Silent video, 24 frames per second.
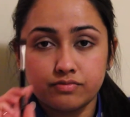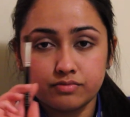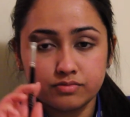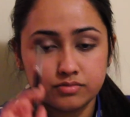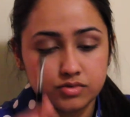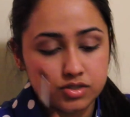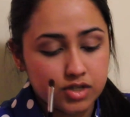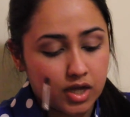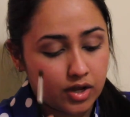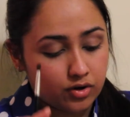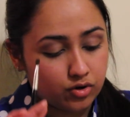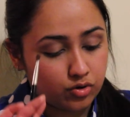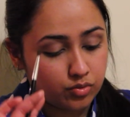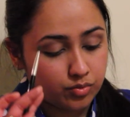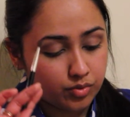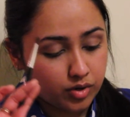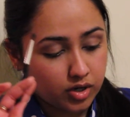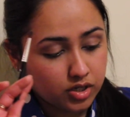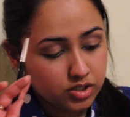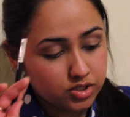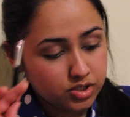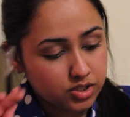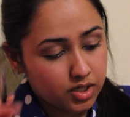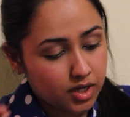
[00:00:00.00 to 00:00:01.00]
shadow
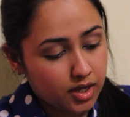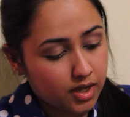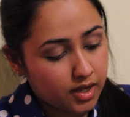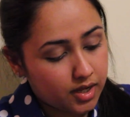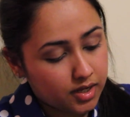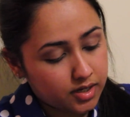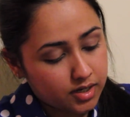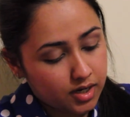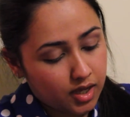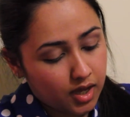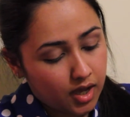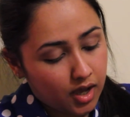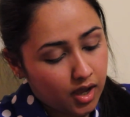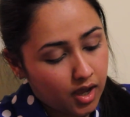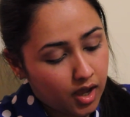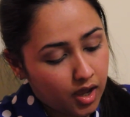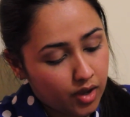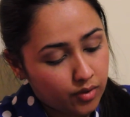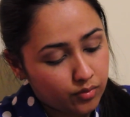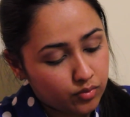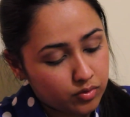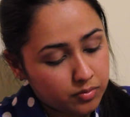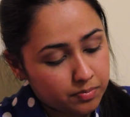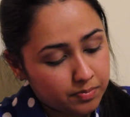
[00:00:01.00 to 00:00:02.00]
brush, and
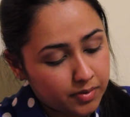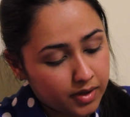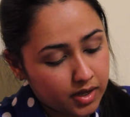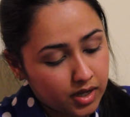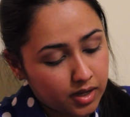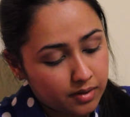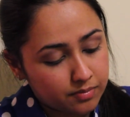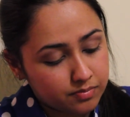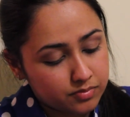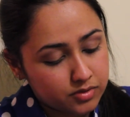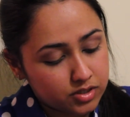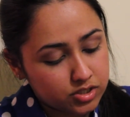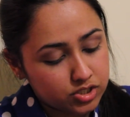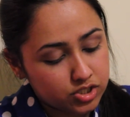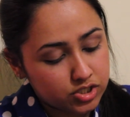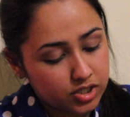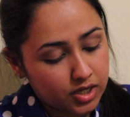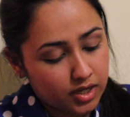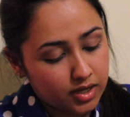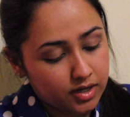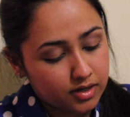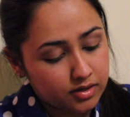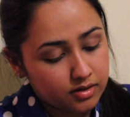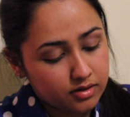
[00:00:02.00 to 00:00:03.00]
I will pick up the
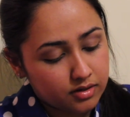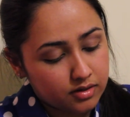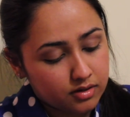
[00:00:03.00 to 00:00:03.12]
shade,